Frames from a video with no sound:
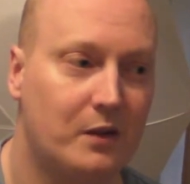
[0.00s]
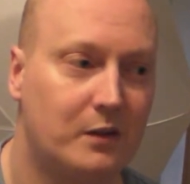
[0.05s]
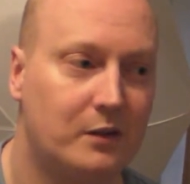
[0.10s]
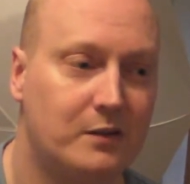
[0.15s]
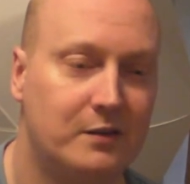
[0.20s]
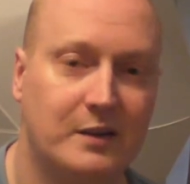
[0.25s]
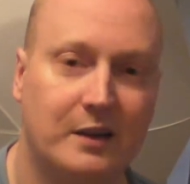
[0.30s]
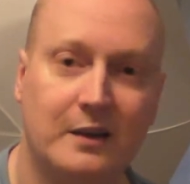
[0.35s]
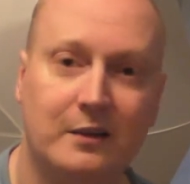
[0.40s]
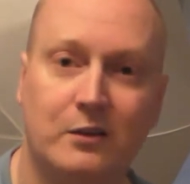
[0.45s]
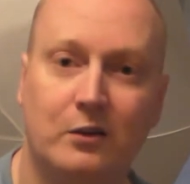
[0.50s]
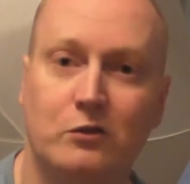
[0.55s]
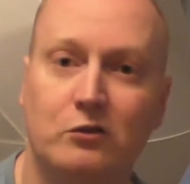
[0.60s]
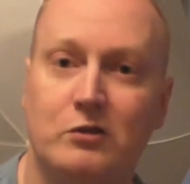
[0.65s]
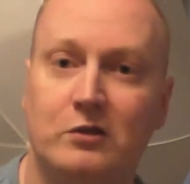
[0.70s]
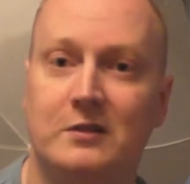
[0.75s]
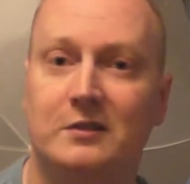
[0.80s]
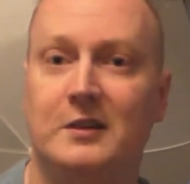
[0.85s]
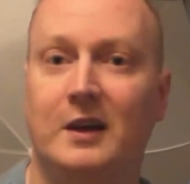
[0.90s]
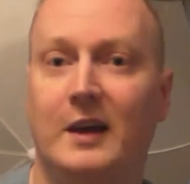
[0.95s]

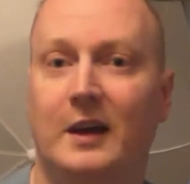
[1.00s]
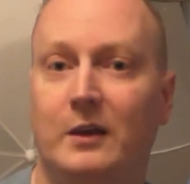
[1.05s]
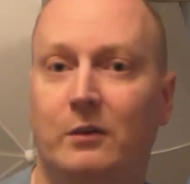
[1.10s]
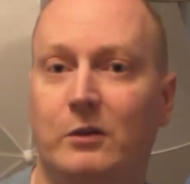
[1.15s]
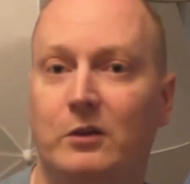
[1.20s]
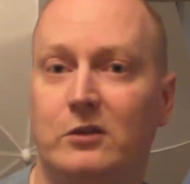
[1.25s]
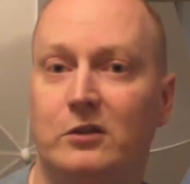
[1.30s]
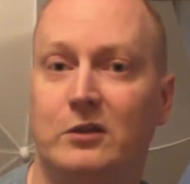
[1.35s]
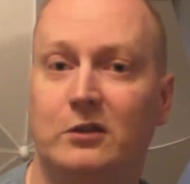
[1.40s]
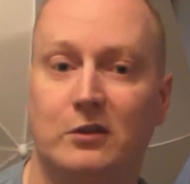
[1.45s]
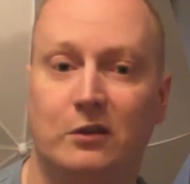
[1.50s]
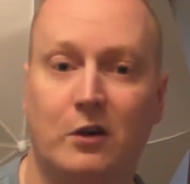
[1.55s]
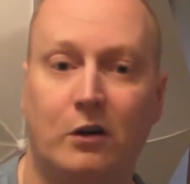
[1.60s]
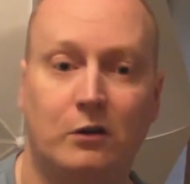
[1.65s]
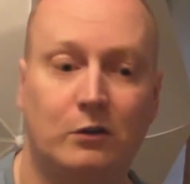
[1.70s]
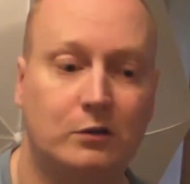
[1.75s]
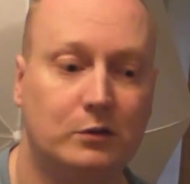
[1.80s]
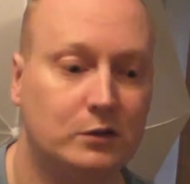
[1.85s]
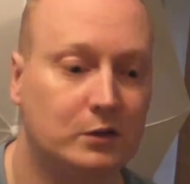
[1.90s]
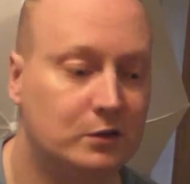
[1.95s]
600D, which is an
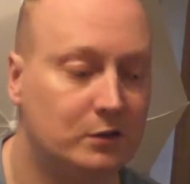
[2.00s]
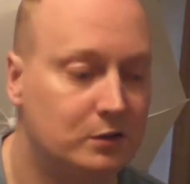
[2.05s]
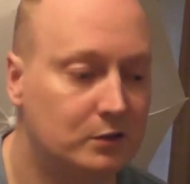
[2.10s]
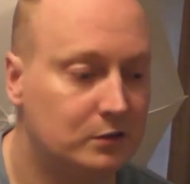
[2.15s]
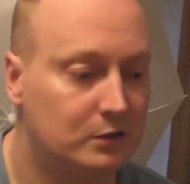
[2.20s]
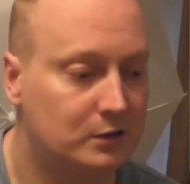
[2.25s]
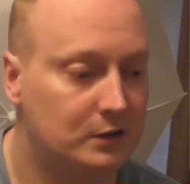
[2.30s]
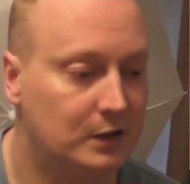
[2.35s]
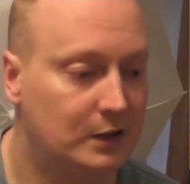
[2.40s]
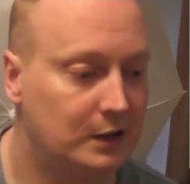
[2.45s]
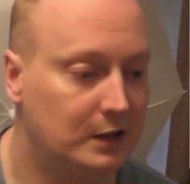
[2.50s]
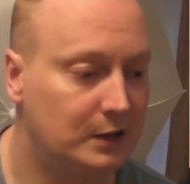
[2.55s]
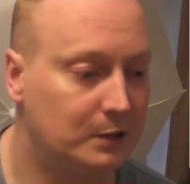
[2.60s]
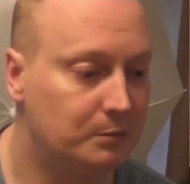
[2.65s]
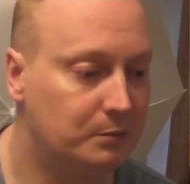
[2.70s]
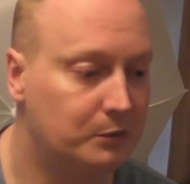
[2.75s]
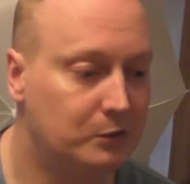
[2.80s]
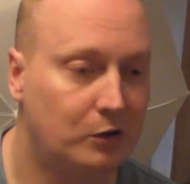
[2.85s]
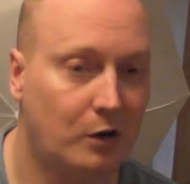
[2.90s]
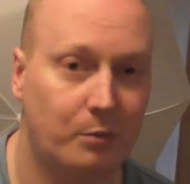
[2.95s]
old
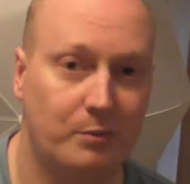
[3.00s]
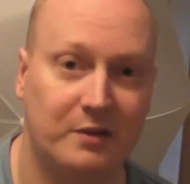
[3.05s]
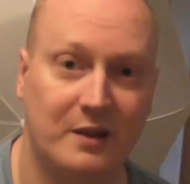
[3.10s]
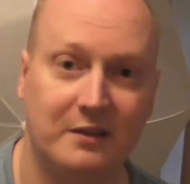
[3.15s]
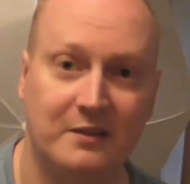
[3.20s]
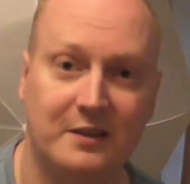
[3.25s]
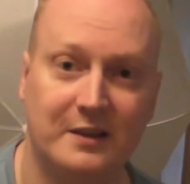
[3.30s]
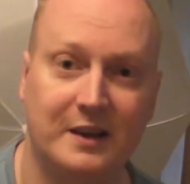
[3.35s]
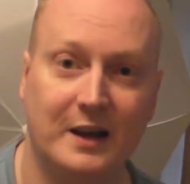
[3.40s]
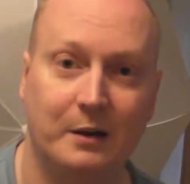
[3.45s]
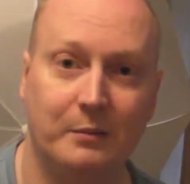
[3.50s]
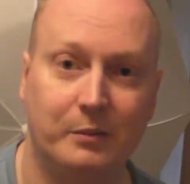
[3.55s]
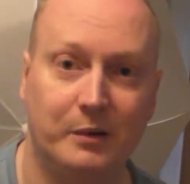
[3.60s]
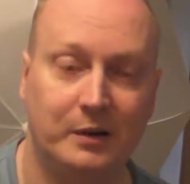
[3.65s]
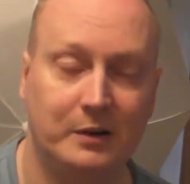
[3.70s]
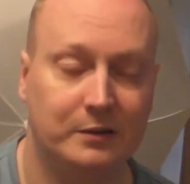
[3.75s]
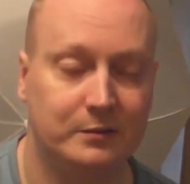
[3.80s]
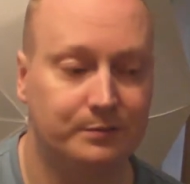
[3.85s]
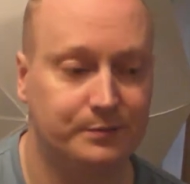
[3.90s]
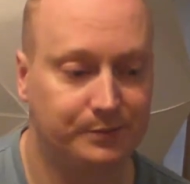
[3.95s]
crop sensor camera
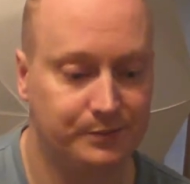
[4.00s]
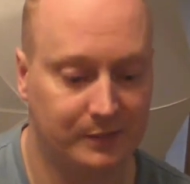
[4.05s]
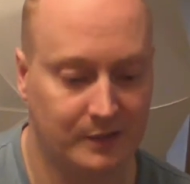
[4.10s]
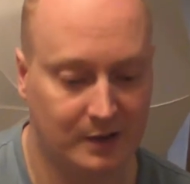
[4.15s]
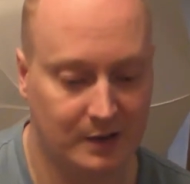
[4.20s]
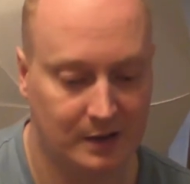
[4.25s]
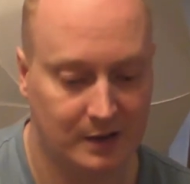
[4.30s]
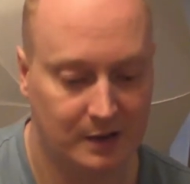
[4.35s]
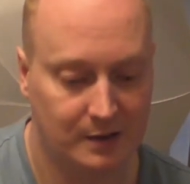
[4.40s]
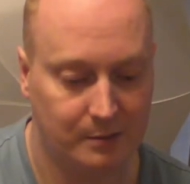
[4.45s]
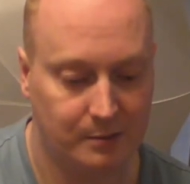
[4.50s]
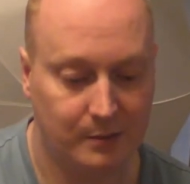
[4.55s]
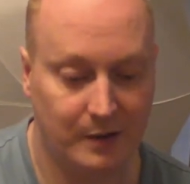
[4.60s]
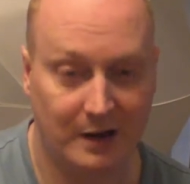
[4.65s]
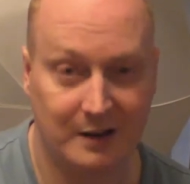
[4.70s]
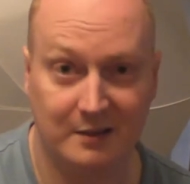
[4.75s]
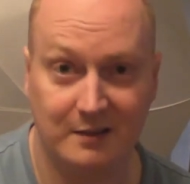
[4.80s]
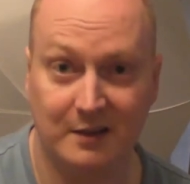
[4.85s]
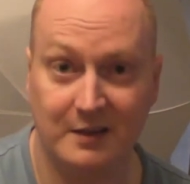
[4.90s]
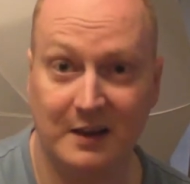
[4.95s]

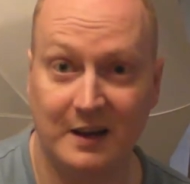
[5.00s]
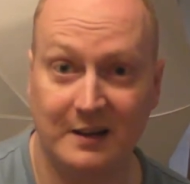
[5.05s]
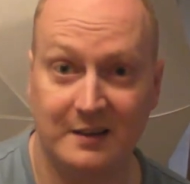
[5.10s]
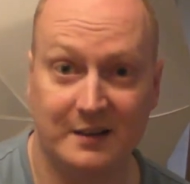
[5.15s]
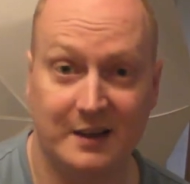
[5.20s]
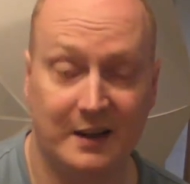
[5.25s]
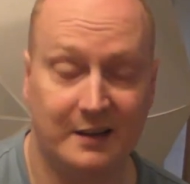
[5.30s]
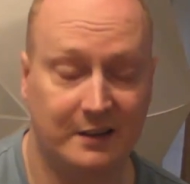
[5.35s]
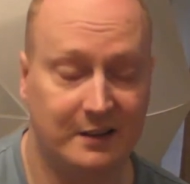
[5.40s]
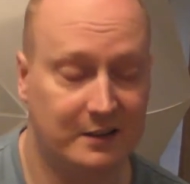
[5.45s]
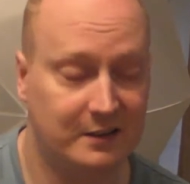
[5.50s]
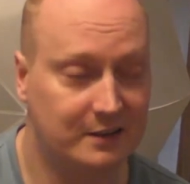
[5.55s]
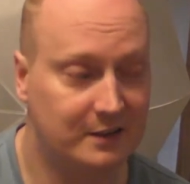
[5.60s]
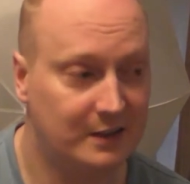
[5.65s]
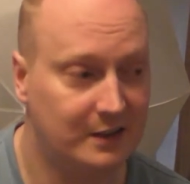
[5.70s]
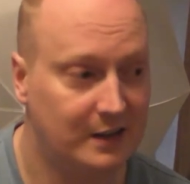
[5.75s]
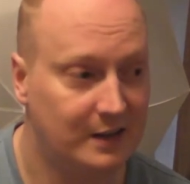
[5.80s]
by today's standards.